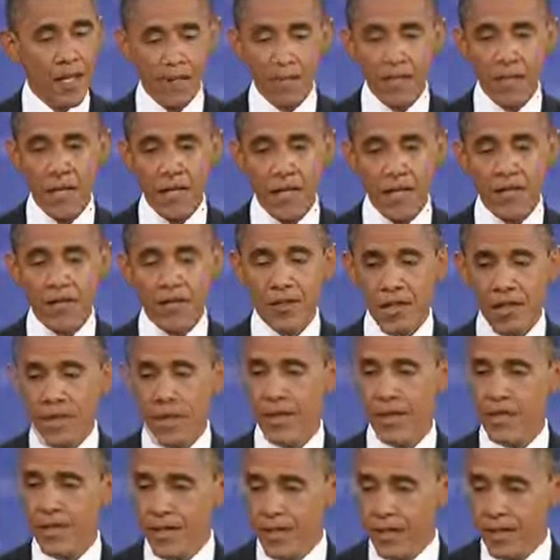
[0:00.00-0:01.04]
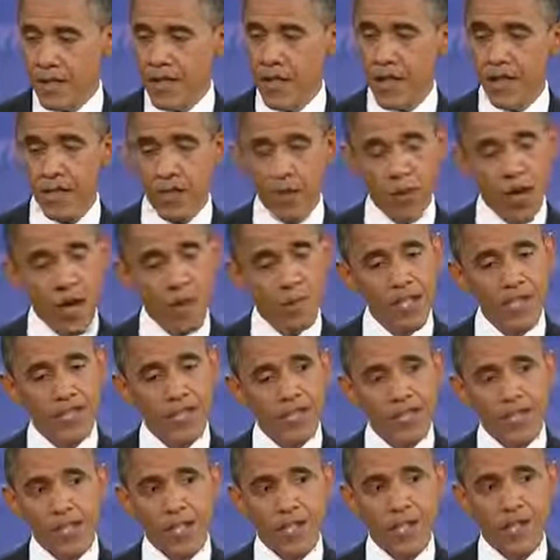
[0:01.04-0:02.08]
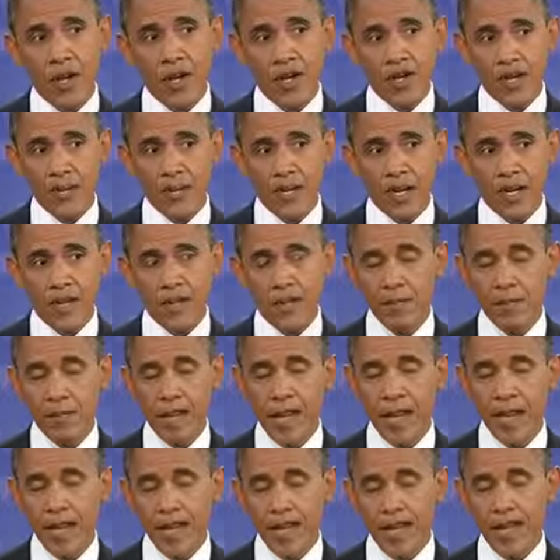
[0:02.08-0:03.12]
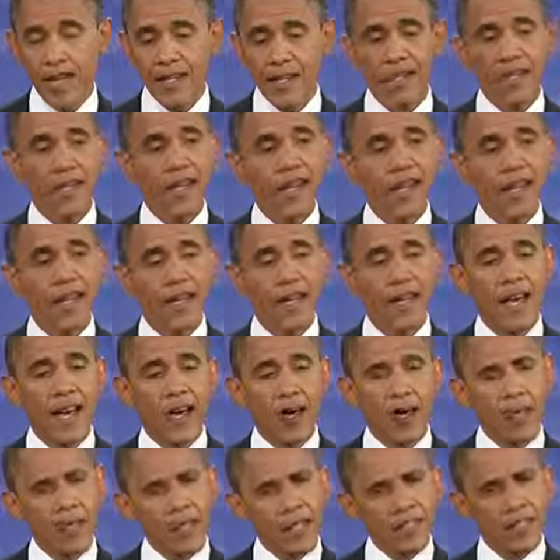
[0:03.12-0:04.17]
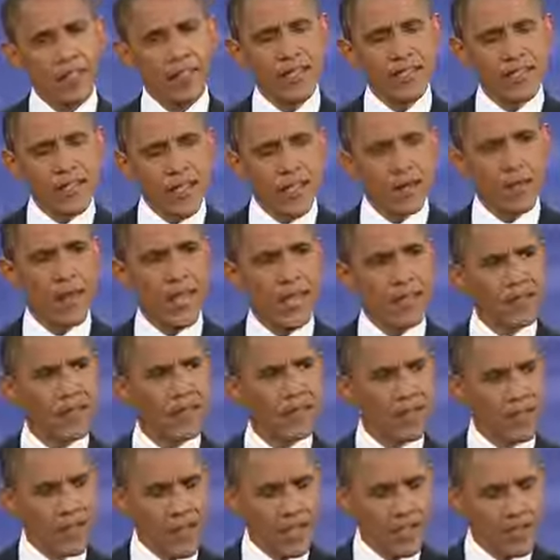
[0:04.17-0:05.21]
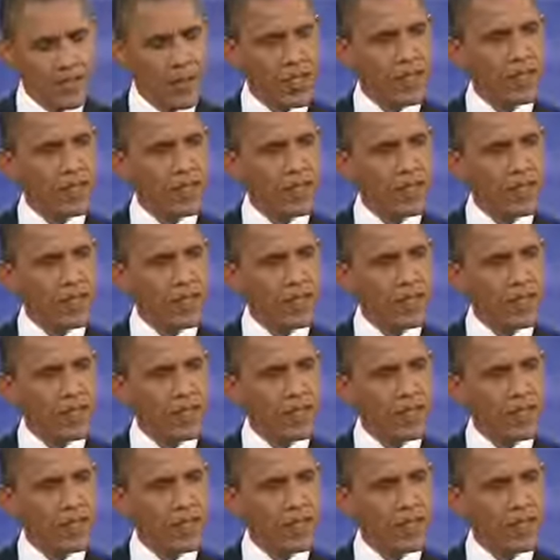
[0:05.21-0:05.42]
It means that Governor Romney talked about Medicaid and how we could send it back to the states,